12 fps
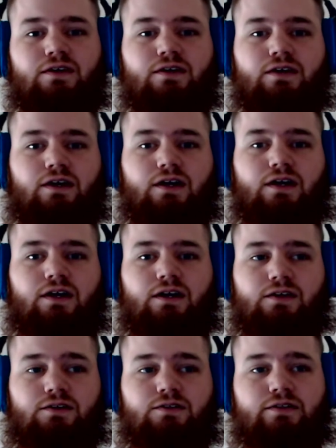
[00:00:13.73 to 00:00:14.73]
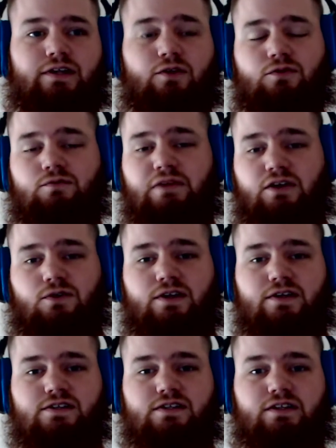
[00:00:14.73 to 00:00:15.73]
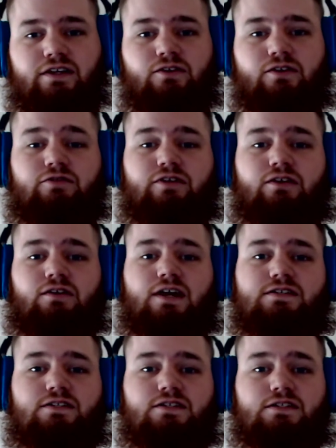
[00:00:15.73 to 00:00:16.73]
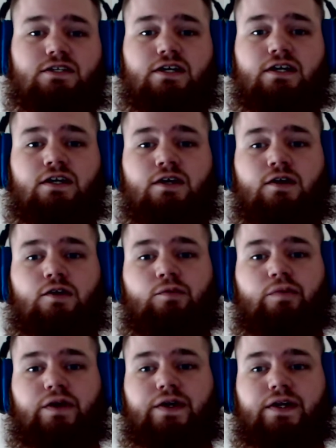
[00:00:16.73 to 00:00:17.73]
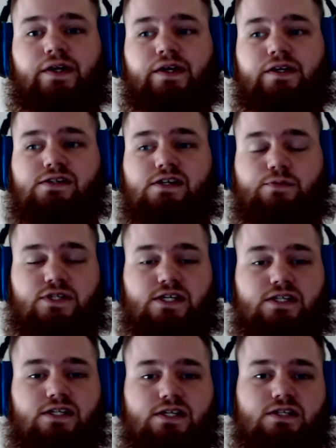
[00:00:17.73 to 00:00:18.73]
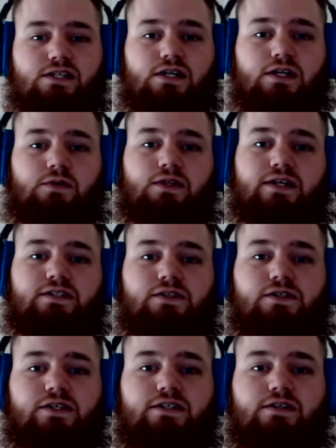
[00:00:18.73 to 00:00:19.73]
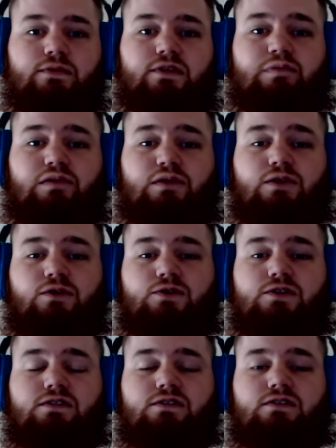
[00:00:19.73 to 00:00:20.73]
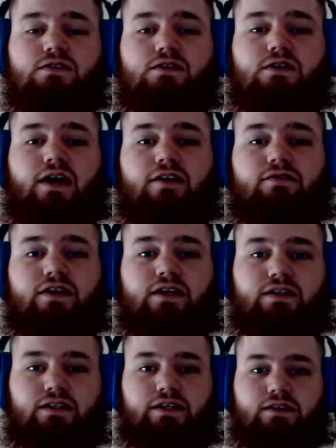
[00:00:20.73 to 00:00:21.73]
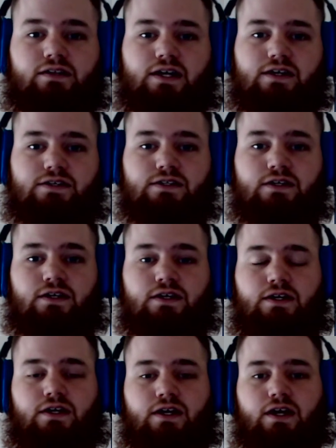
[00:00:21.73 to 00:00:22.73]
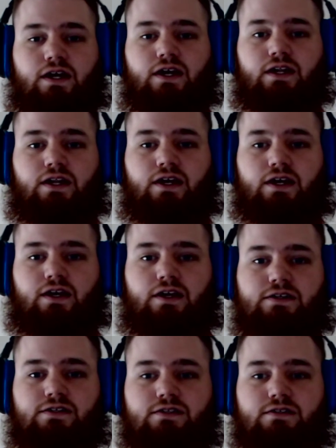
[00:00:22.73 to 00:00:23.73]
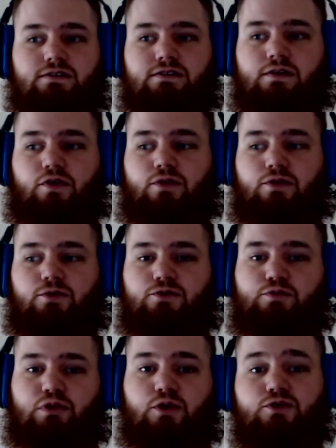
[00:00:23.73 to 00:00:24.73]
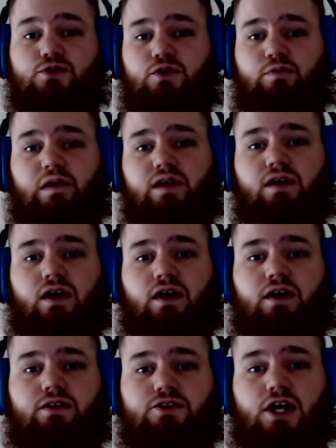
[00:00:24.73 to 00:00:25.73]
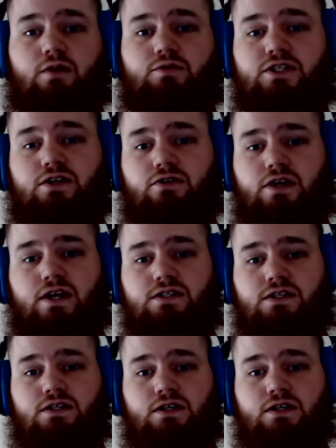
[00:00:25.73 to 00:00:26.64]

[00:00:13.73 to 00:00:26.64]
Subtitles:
Now, marijuana isn't legally federalized just yet, but in some states it is, and I'd like to look at some of the pros to having it legalized. And some of those pros could be the jobs it creates,